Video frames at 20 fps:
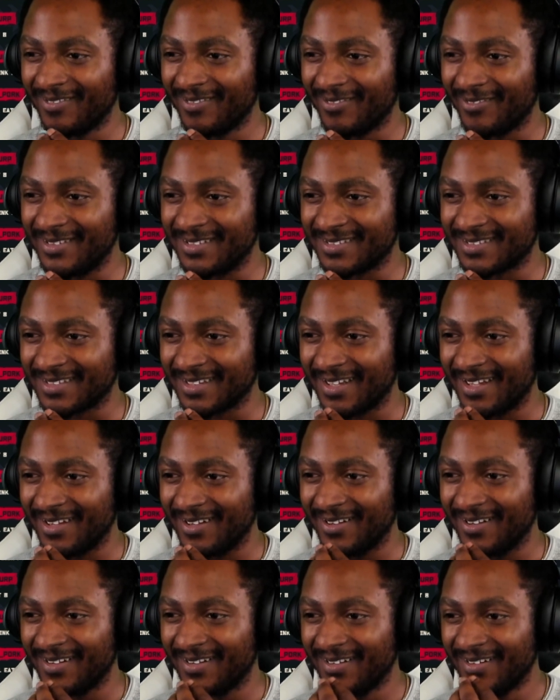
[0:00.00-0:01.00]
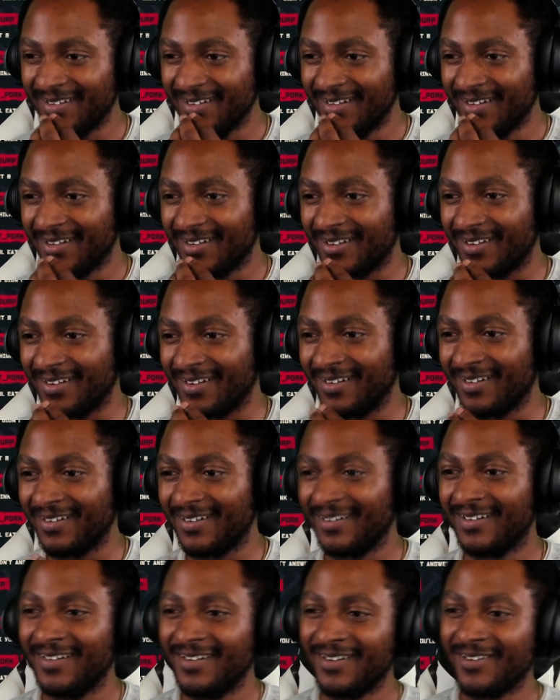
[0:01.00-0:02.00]
We say
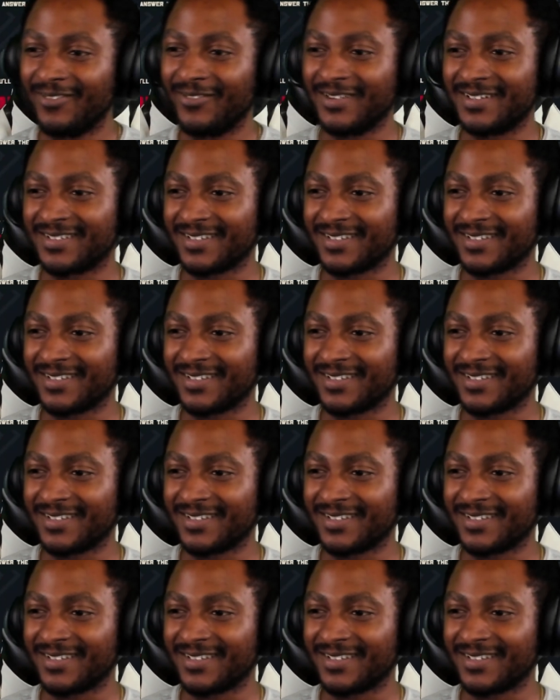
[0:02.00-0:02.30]
we